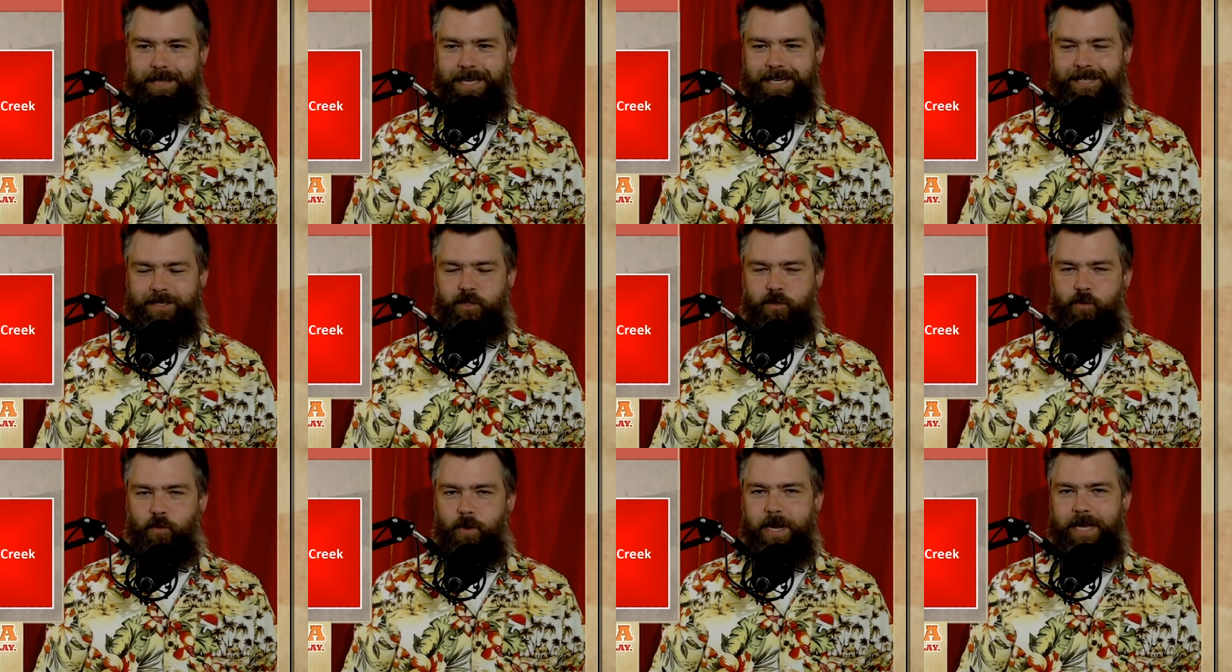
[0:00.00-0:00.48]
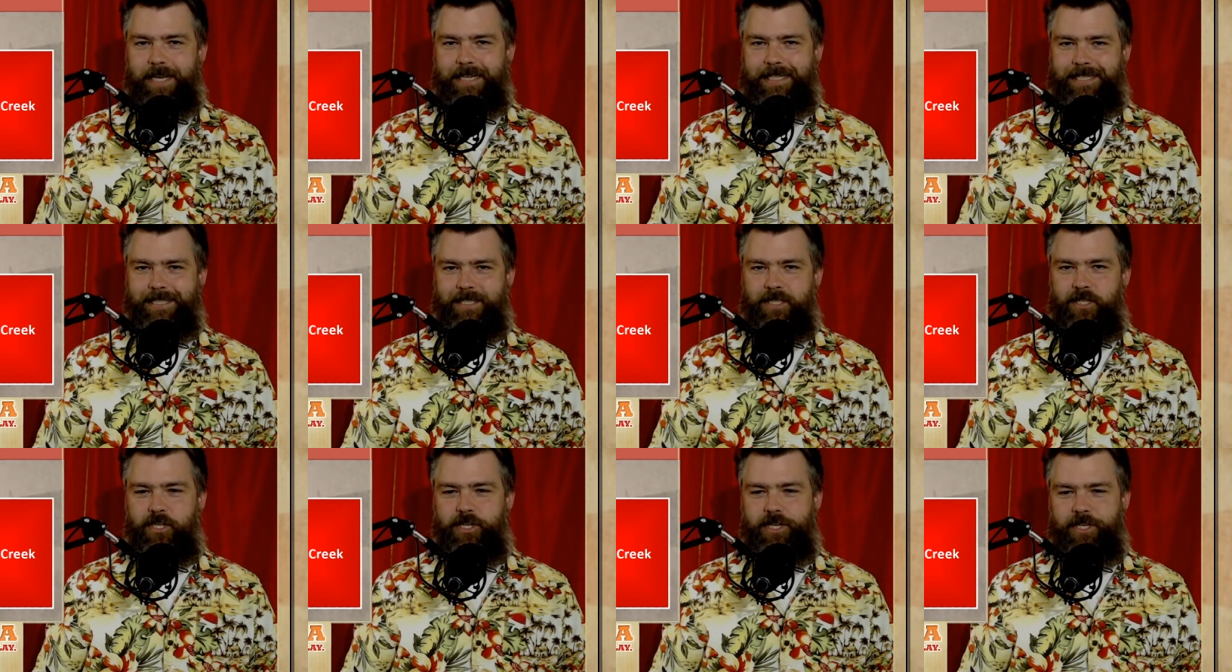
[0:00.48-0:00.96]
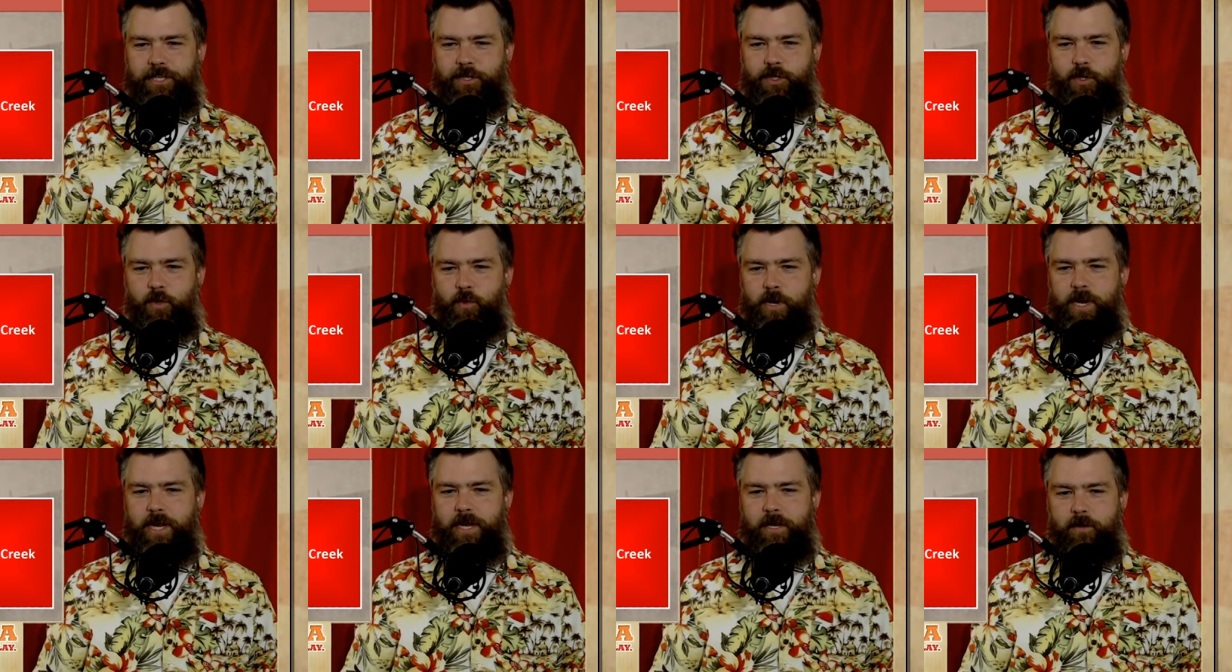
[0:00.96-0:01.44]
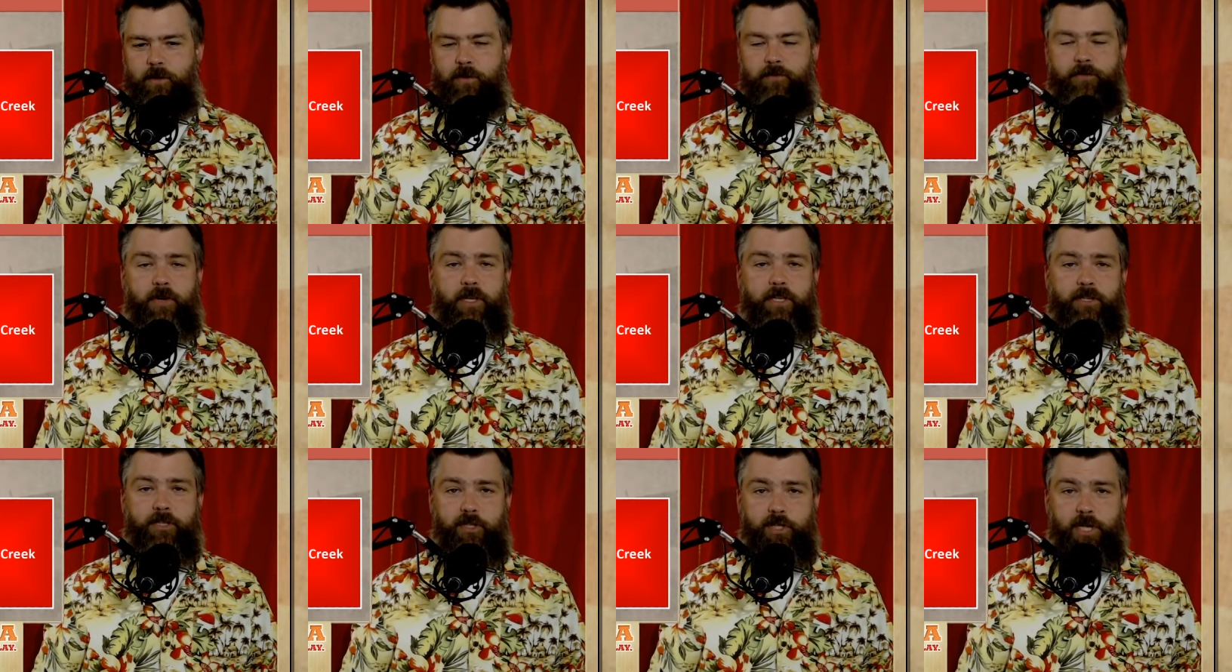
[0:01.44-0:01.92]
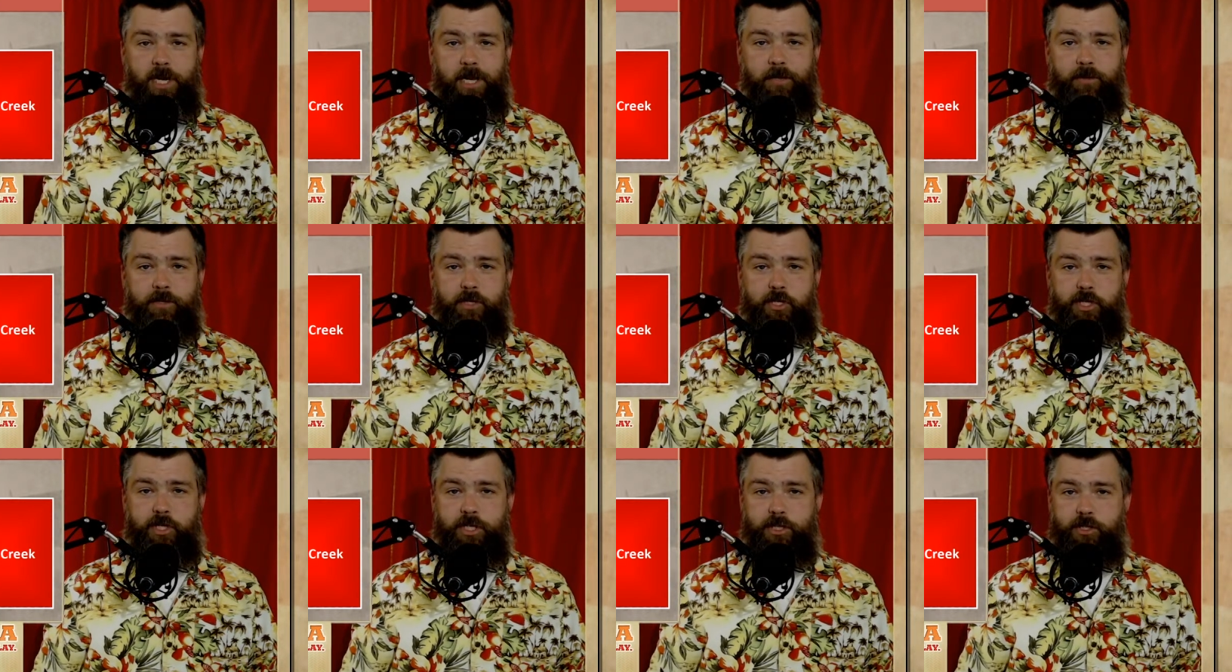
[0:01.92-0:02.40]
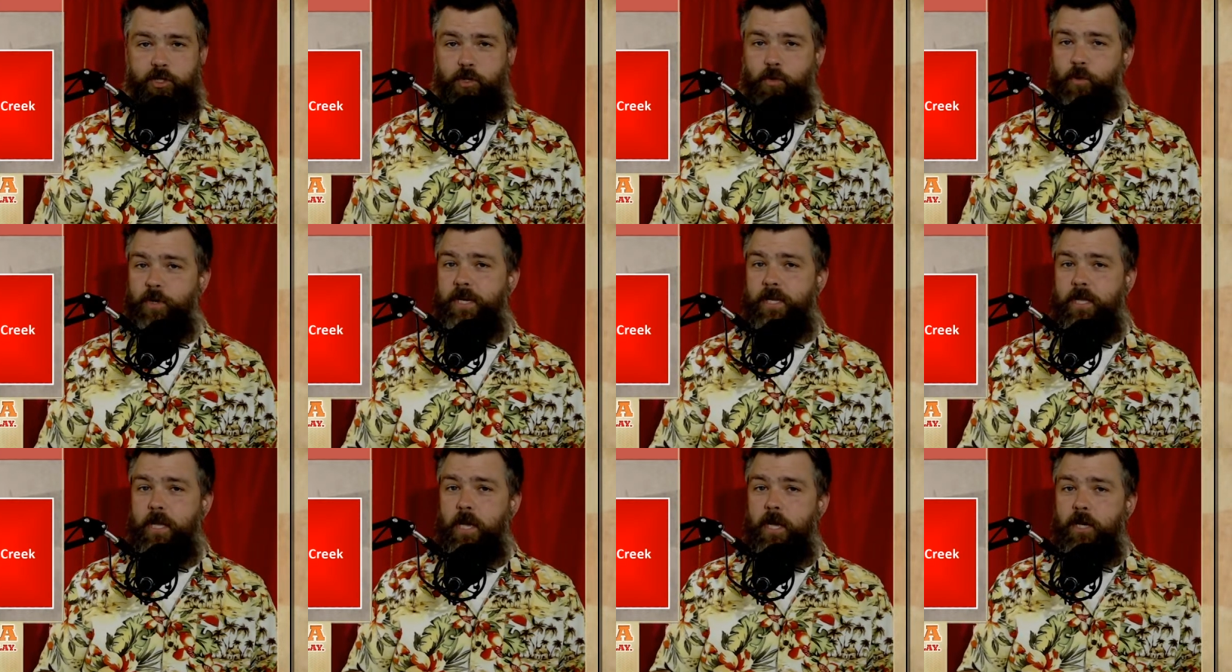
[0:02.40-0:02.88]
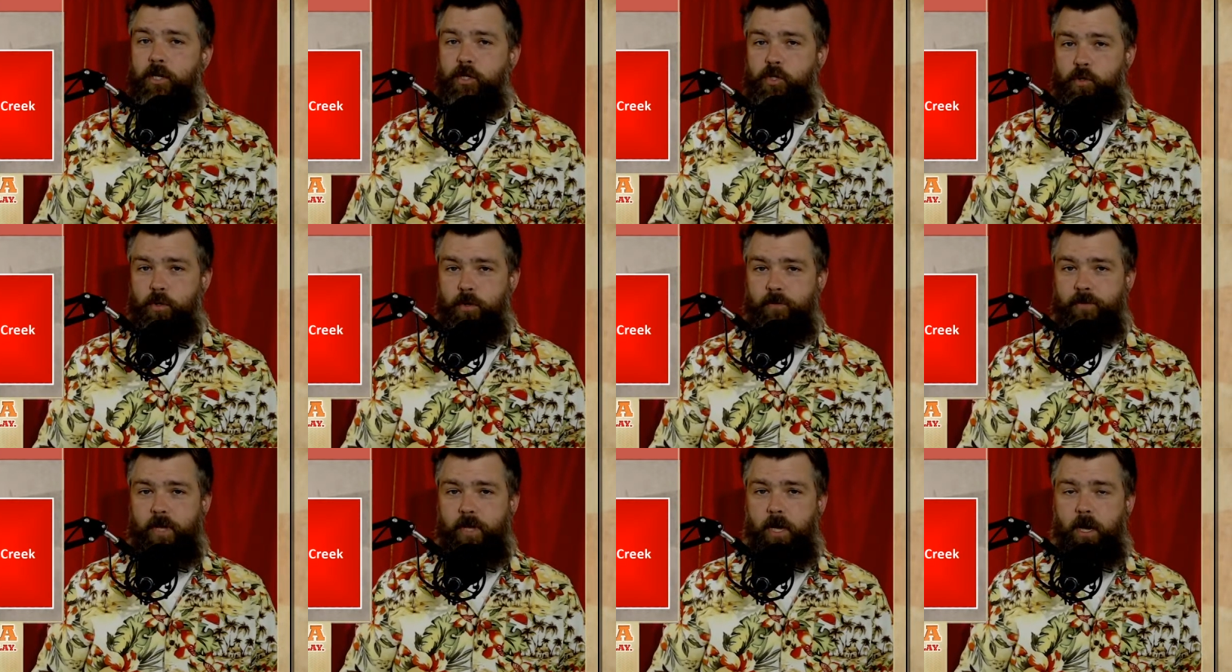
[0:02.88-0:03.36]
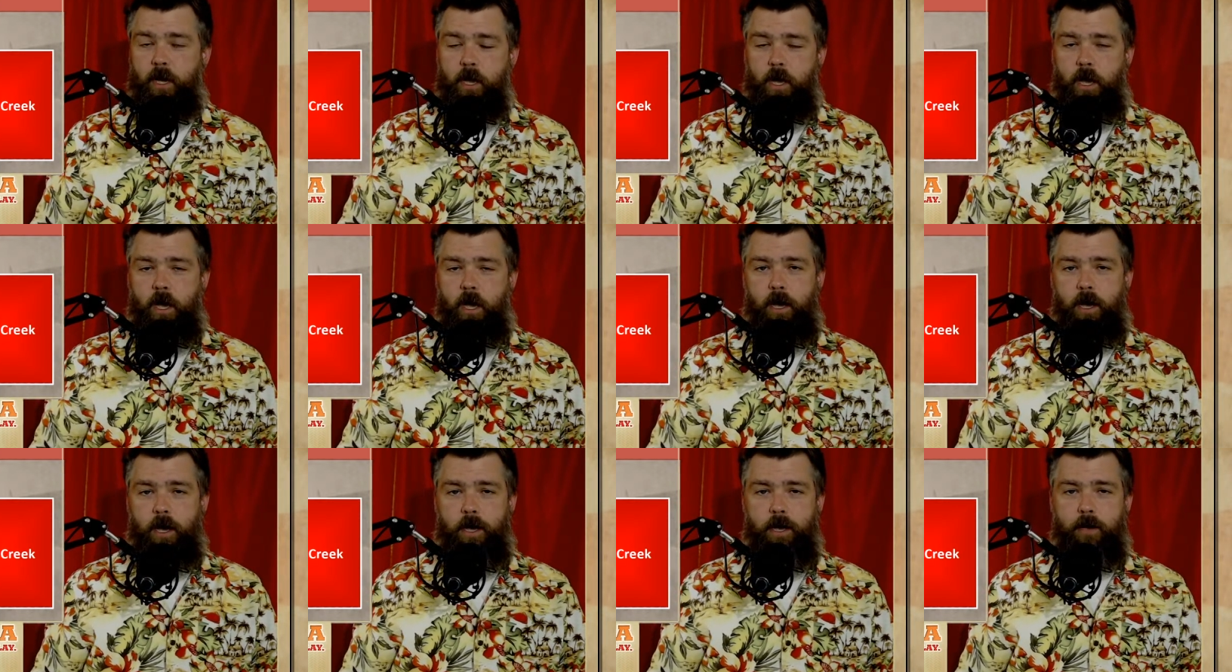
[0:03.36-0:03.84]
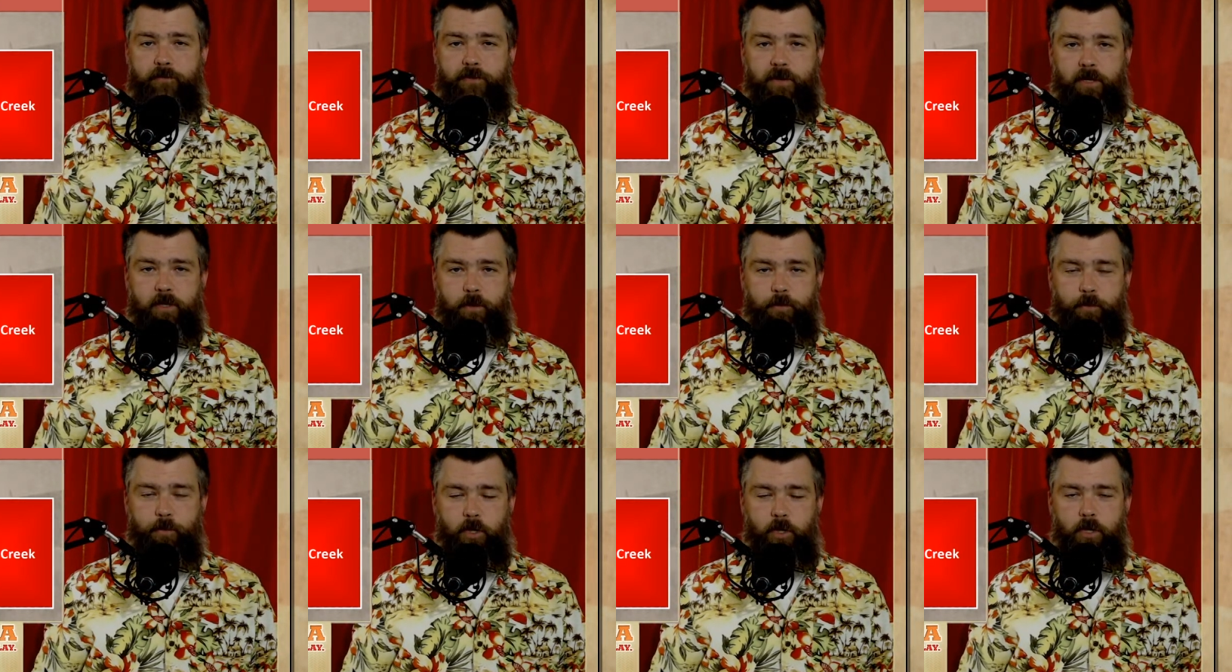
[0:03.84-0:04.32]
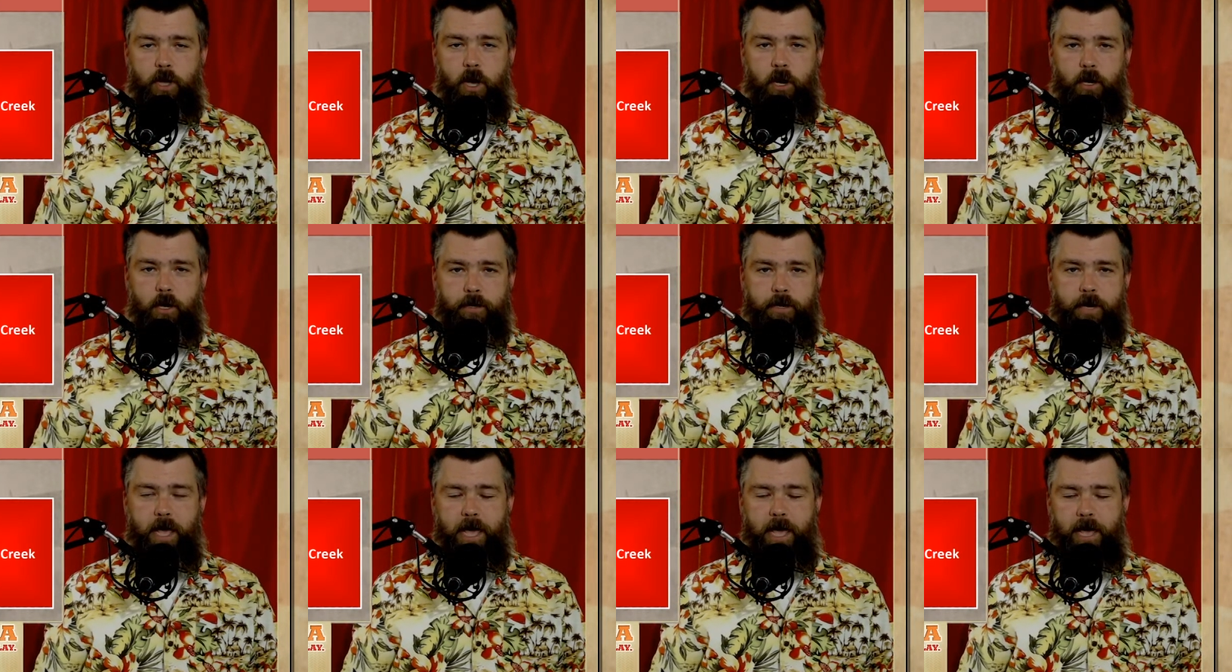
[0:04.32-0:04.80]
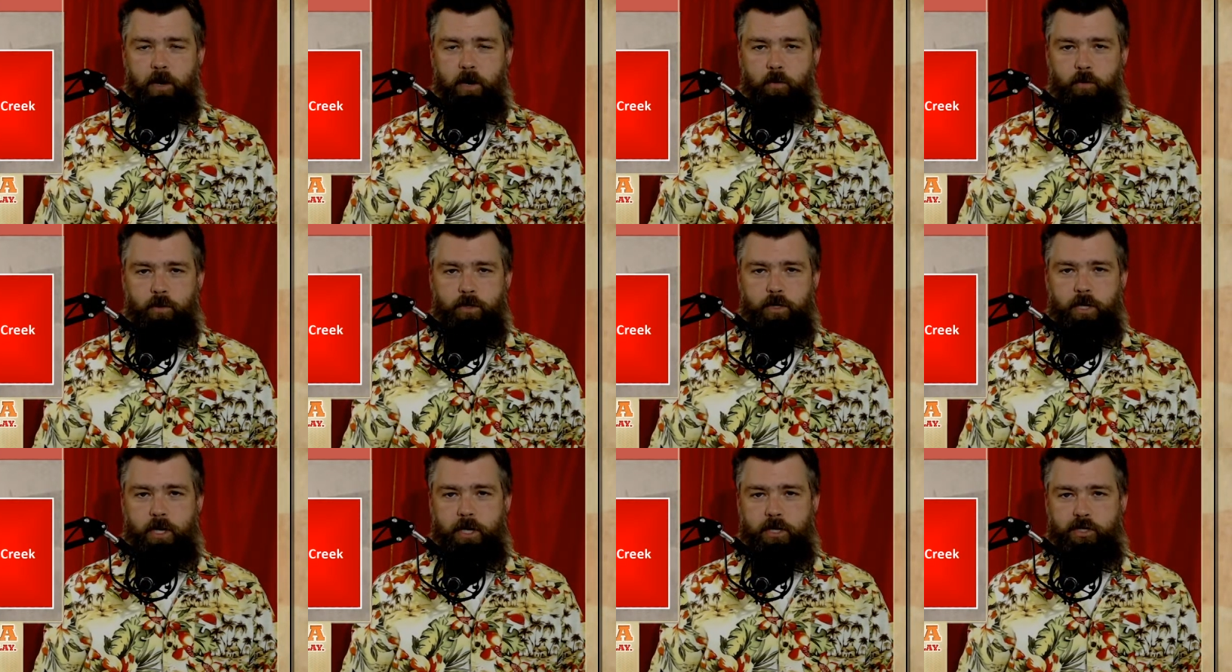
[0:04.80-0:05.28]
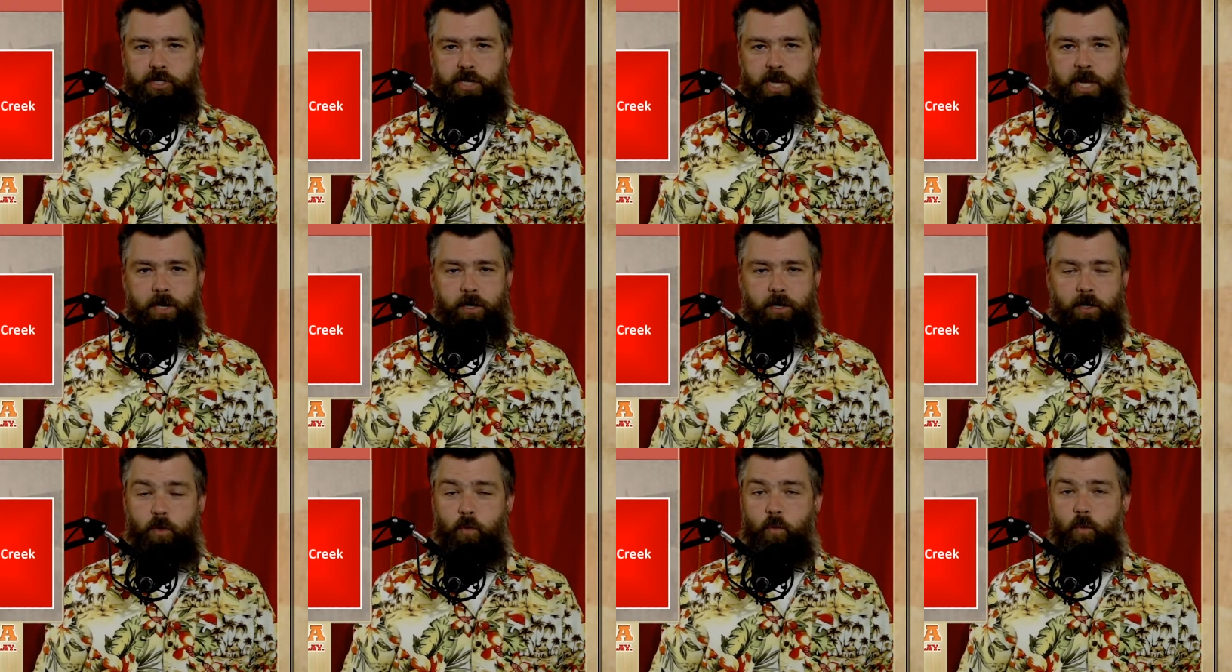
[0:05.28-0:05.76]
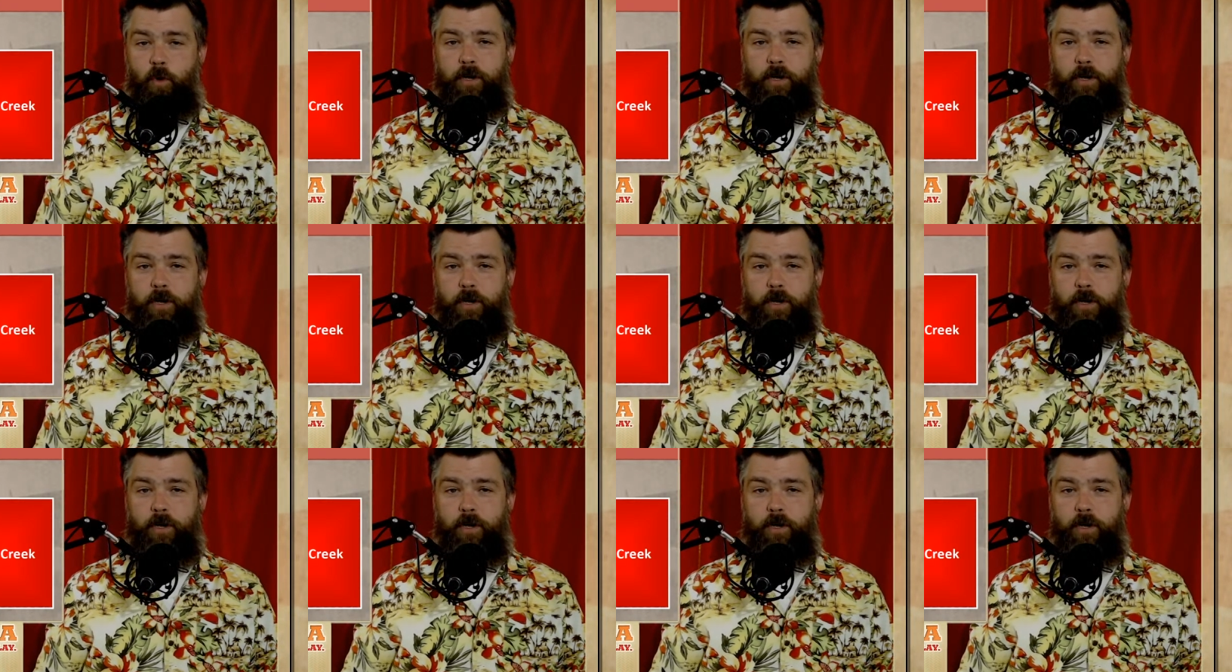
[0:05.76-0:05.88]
That's right, Schitt's Creek. Don't forget to check out the Schitt's Creek trivia available on our channel.